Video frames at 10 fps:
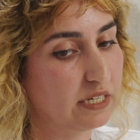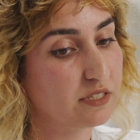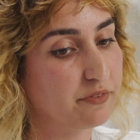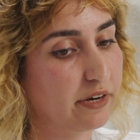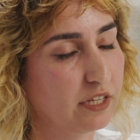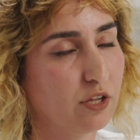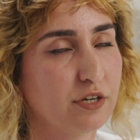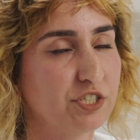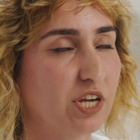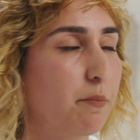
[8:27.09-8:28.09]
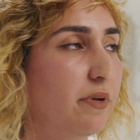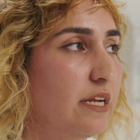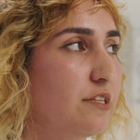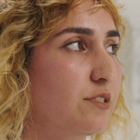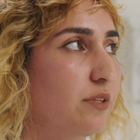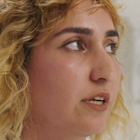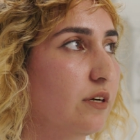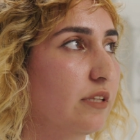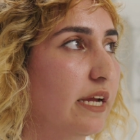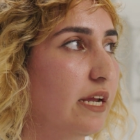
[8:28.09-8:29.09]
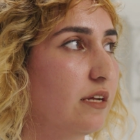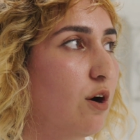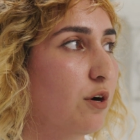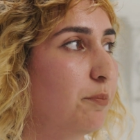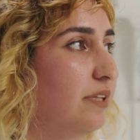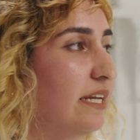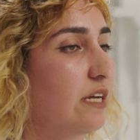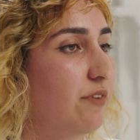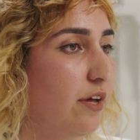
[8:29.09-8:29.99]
it is a very large company so there are like are plenty of